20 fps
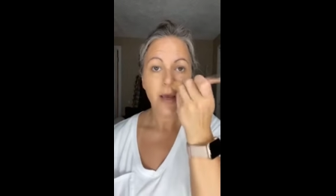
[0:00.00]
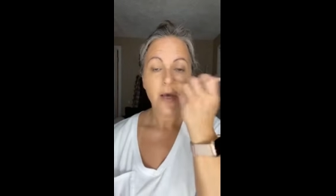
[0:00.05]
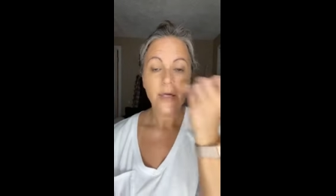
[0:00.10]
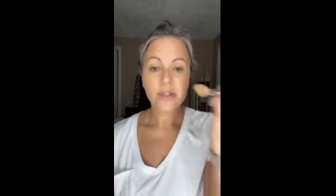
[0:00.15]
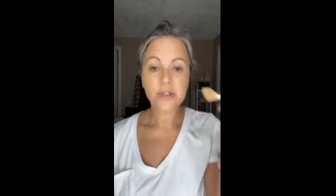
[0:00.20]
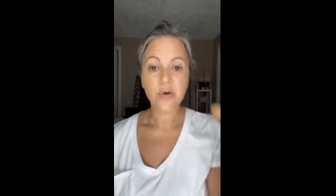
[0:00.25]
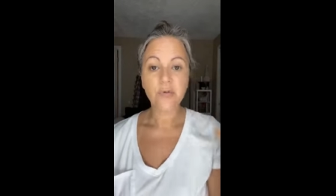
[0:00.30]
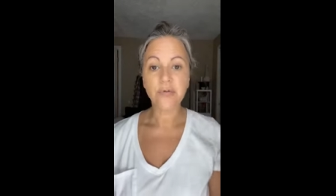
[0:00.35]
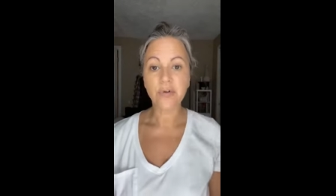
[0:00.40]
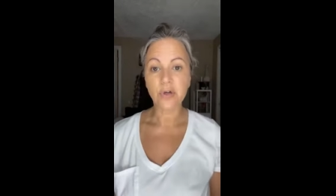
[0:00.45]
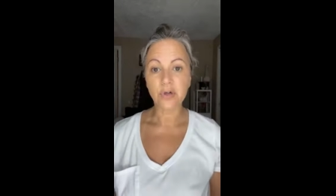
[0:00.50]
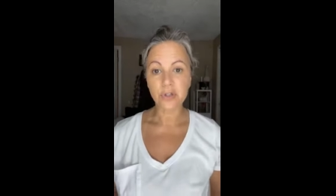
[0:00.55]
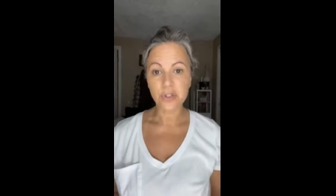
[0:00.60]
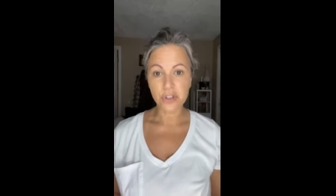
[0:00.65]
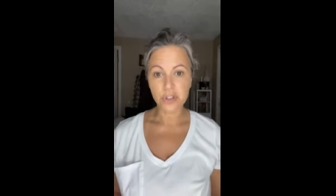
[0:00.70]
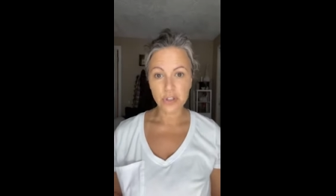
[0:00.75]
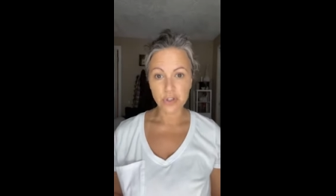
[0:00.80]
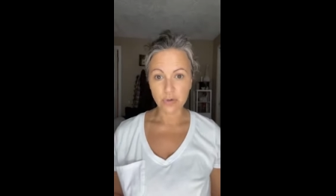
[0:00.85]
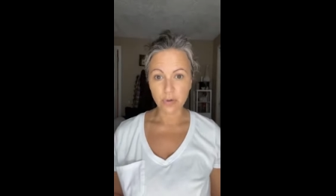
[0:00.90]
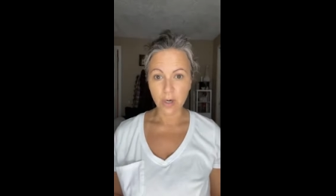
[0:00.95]
So if you're
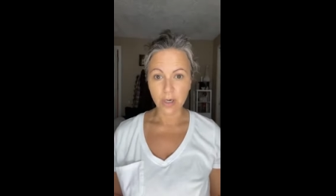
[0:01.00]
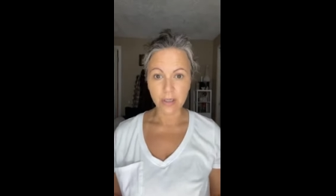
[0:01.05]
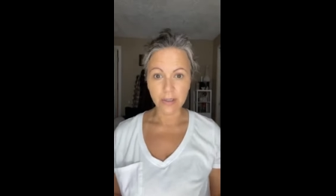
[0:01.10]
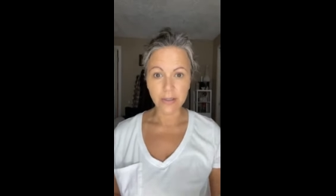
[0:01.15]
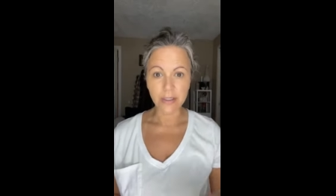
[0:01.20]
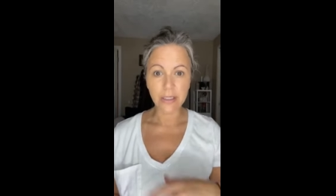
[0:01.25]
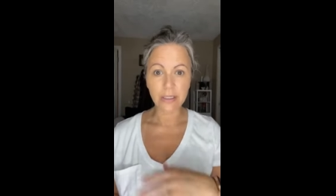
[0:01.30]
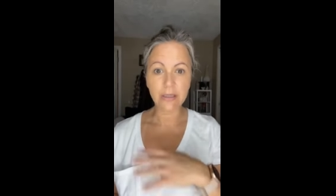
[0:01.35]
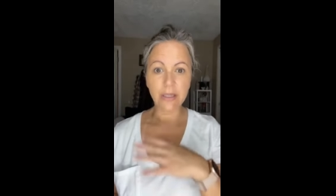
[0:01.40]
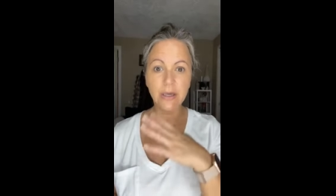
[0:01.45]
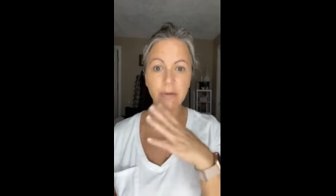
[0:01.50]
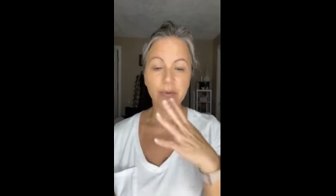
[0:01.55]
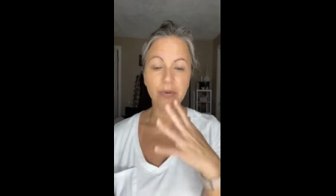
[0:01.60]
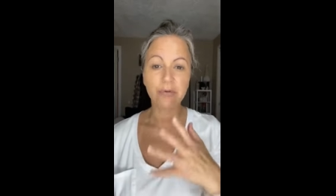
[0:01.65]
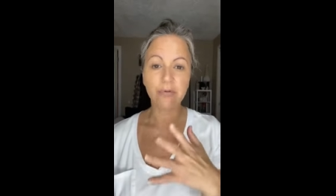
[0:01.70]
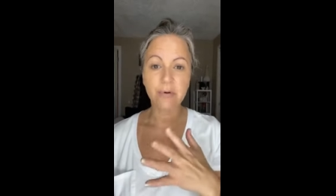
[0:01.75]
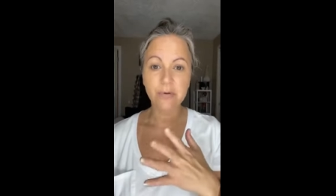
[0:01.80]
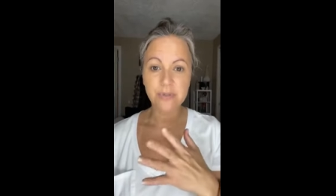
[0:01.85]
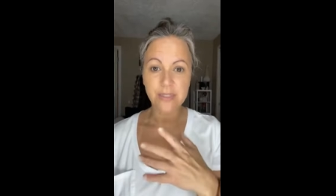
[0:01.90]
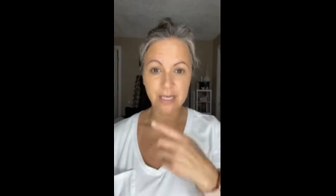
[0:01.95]
struggling like
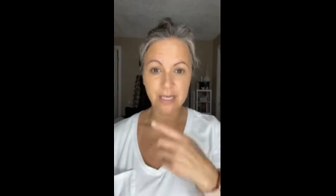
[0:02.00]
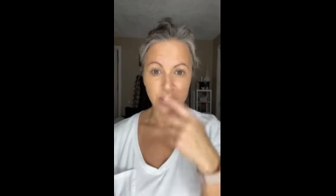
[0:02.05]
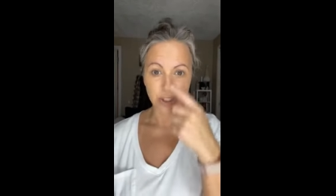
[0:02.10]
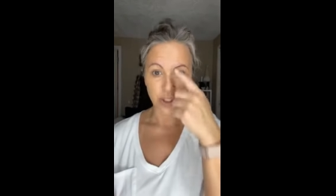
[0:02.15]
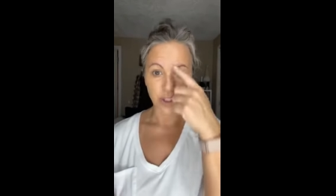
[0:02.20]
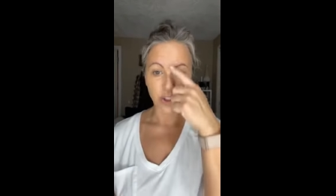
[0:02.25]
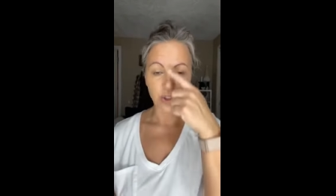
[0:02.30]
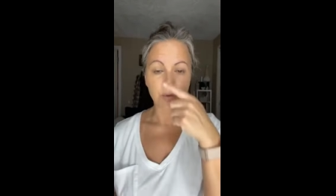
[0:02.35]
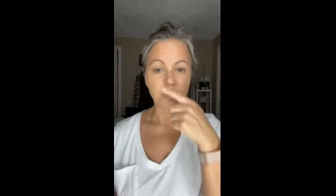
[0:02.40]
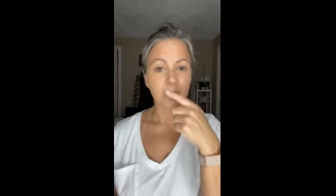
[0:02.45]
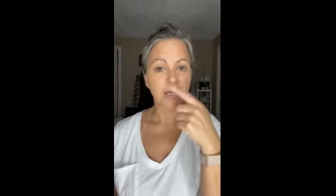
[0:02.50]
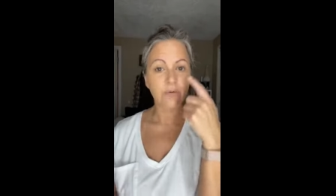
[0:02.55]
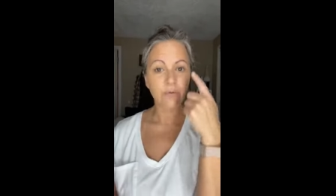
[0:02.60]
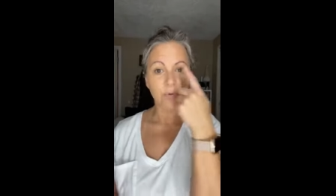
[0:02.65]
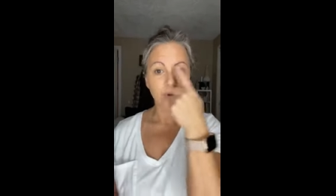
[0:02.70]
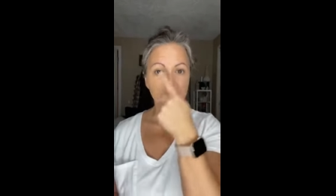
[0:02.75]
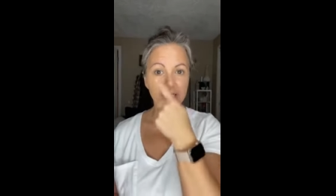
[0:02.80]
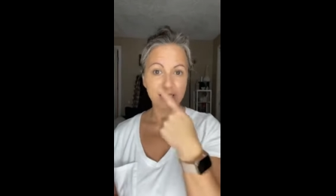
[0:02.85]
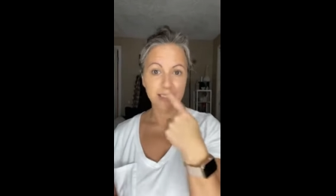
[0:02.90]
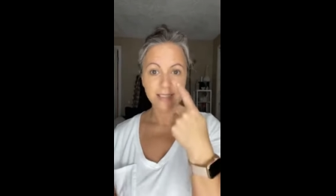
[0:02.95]
with rosacea, you can
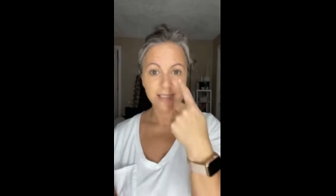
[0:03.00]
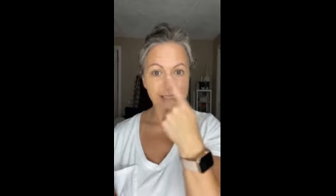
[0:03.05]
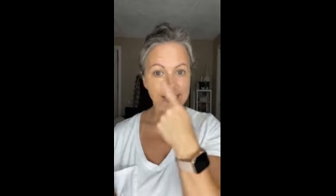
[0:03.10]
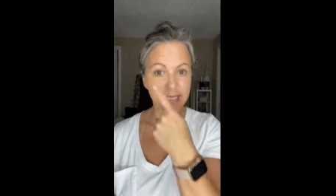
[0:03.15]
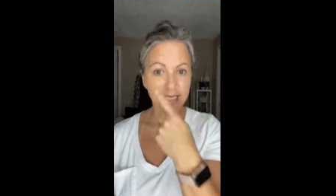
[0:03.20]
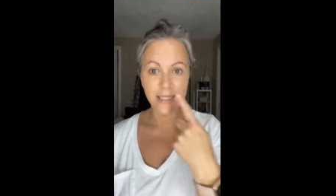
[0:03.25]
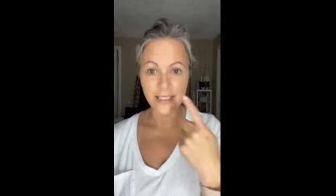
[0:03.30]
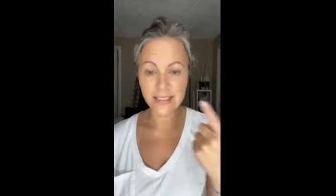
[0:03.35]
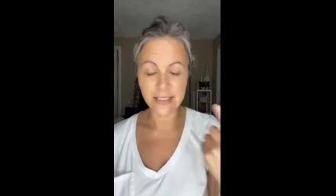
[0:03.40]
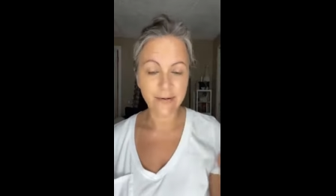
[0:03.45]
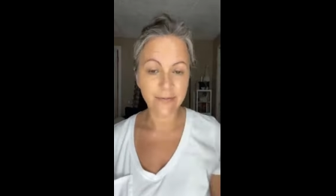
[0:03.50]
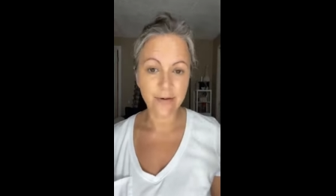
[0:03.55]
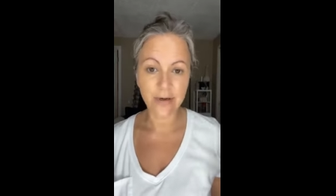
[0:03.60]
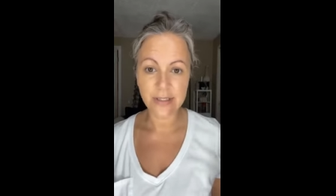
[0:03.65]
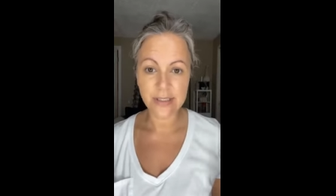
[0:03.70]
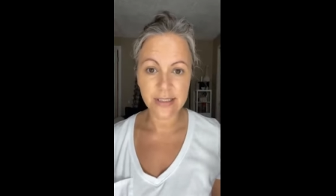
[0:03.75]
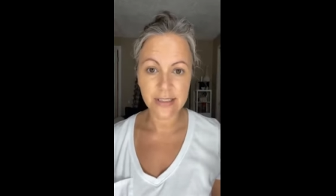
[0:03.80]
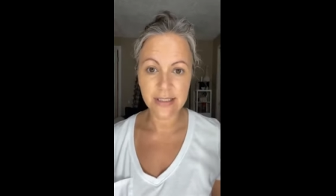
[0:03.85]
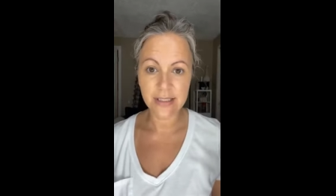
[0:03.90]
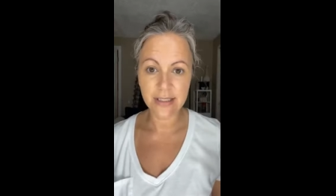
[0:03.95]
really see the
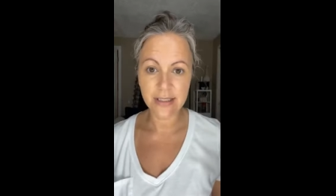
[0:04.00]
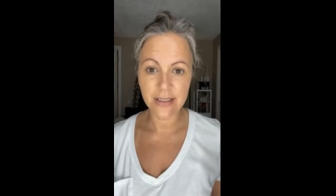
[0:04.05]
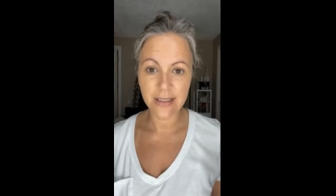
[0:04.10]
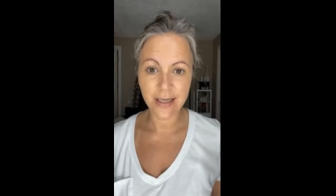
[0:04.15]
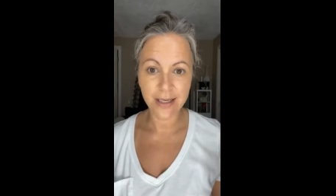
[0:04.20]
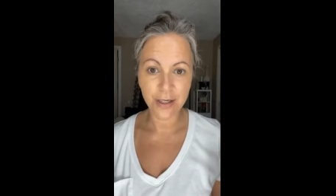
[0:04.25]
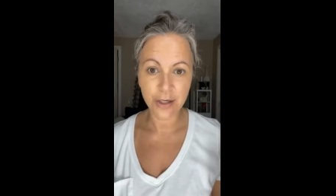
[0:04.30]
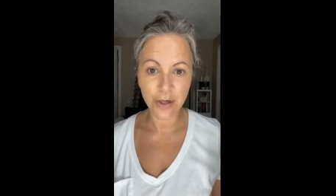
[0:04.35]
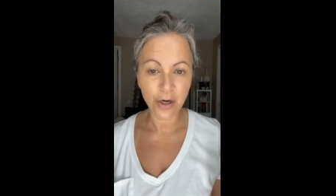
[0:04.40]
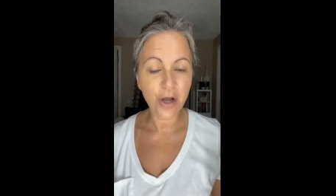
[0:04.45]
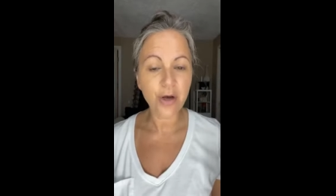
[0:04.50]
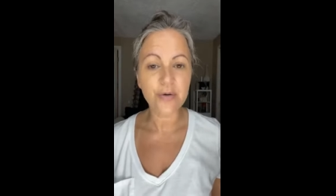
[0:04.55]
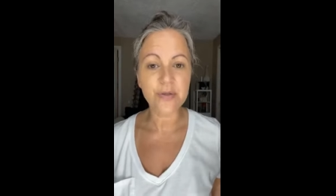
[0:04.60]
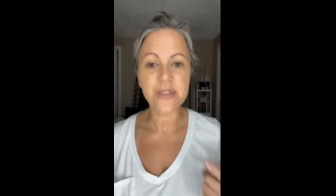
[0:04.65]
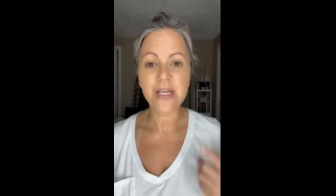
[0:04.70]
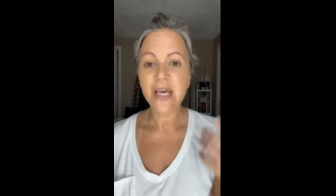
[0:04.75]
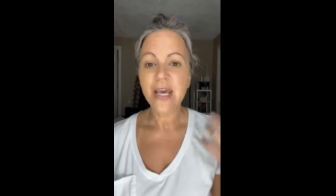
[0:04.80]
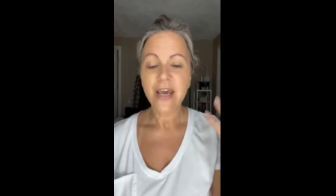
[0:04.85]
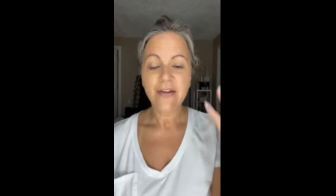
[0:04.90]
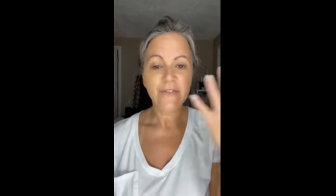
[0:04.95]
difference in your
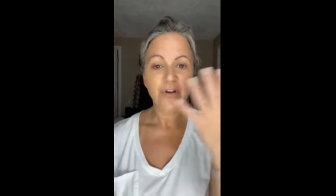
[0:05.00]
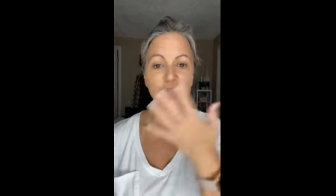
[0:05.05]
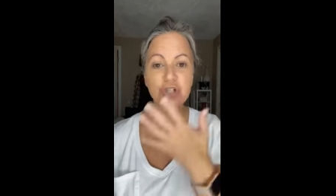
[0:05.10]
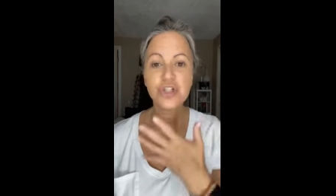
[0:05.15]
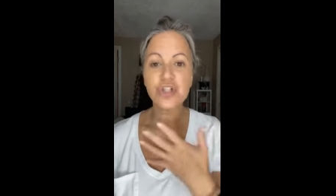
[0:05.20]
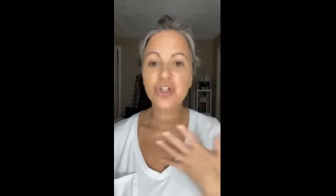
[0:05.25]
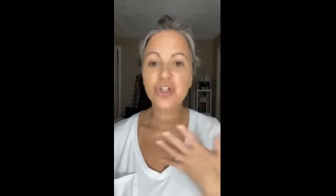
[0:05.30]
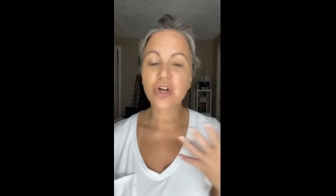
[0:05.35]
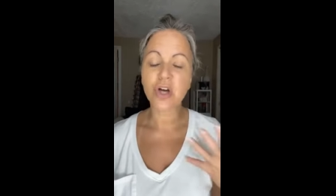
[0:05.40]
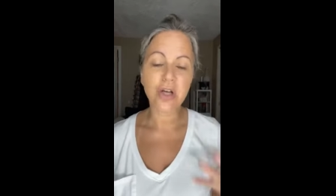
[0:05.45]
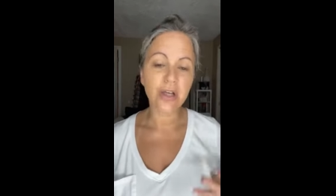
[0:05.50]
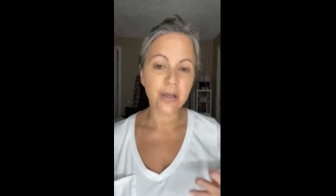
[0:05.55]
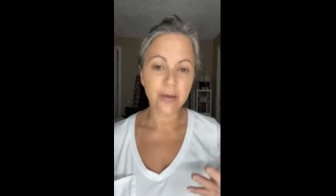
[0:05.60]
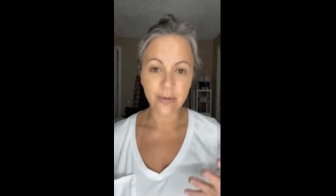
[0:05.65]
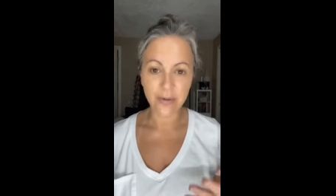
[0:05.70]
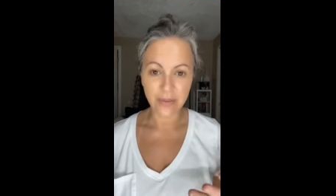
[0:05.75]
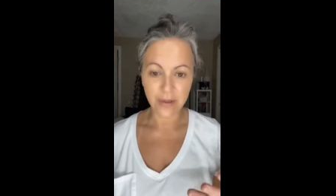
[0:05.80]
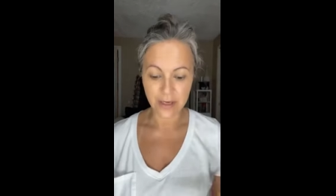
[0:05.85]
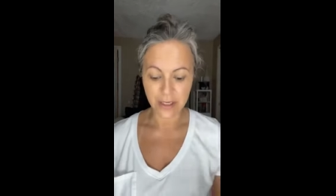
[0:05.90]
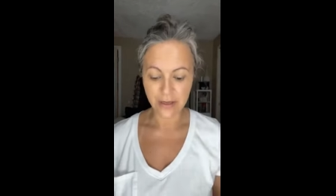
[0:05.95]
nose. If you're struggling
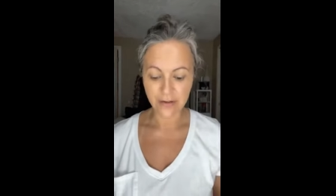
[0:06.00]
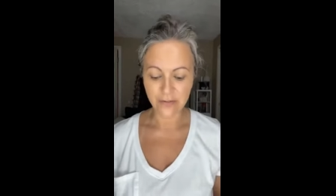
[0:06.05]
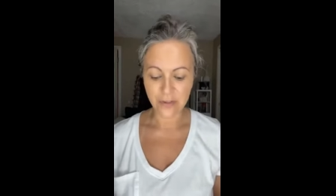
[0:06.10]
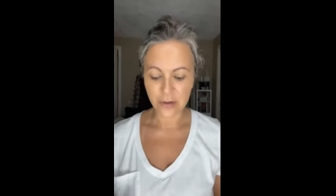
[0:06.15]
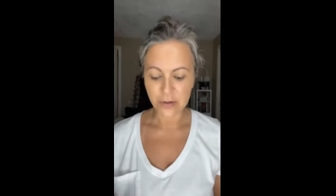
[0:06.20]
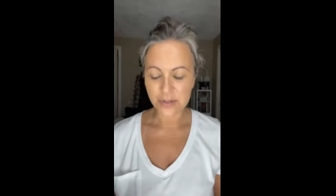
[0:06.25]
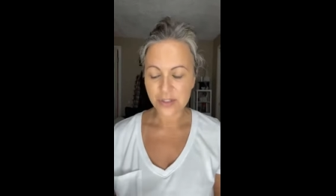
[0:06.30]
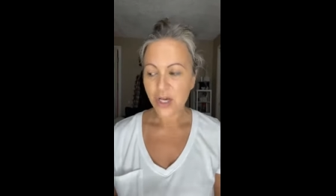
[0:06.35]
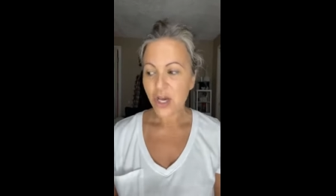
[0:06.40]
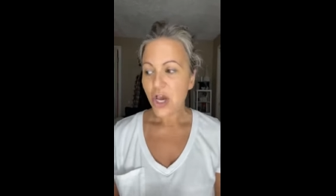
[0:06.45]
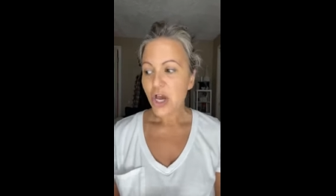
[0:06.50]
with any of those,